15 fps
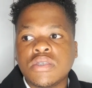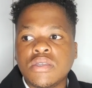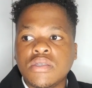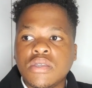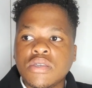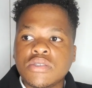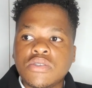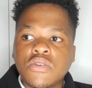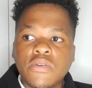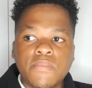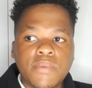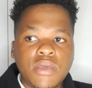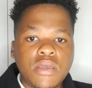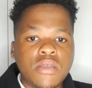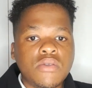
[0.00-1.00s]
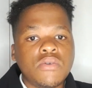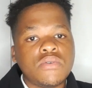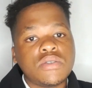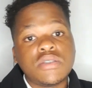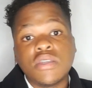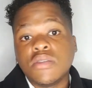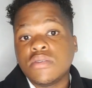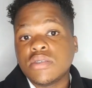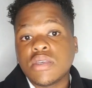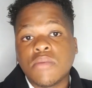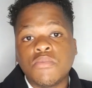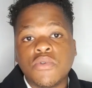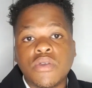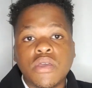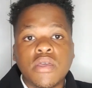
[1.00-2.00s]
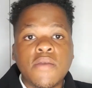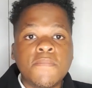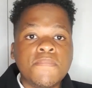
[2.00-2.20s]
next to your bed or sit somewhere,